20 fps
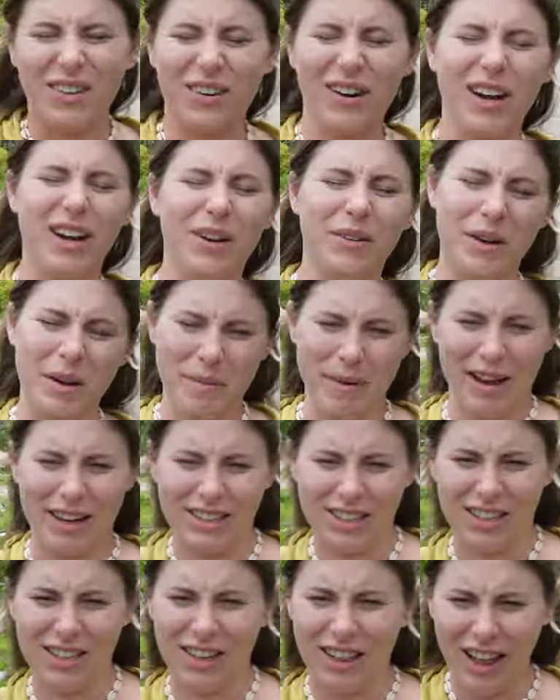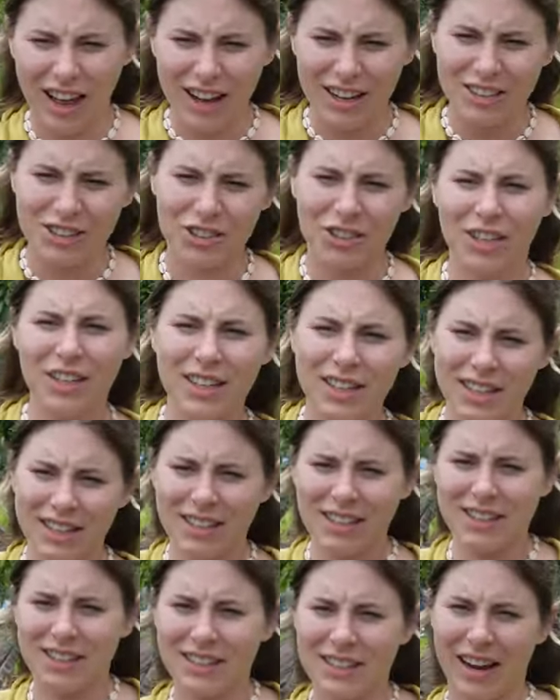We're on our way back to the lodge.
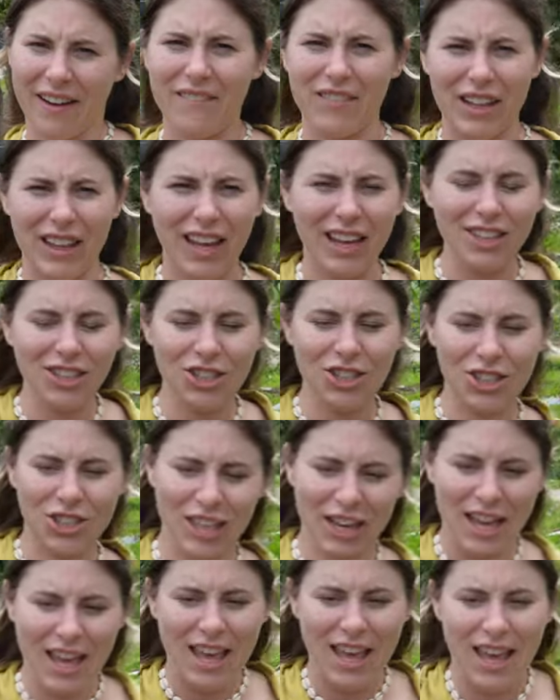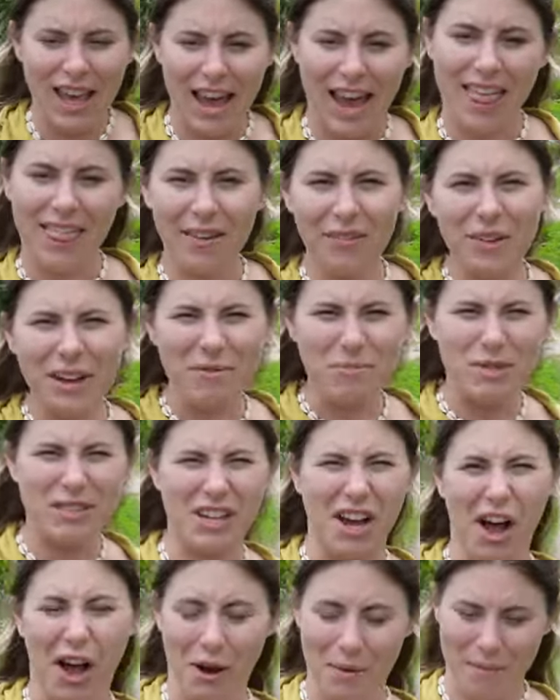It's time for lunch, and then we have
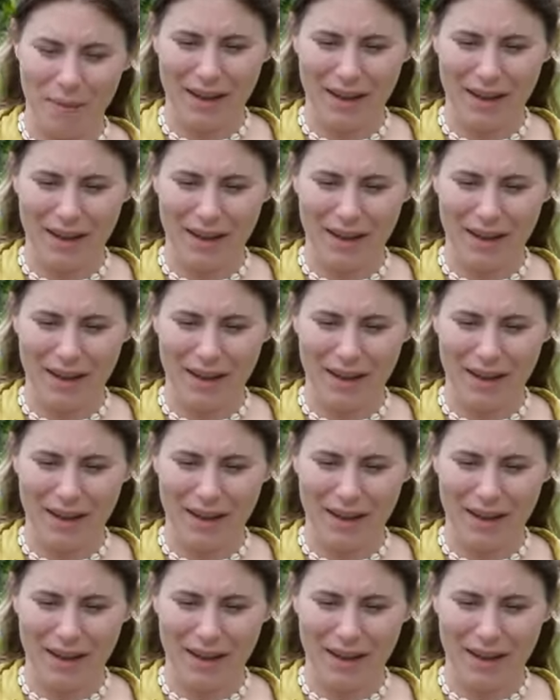talk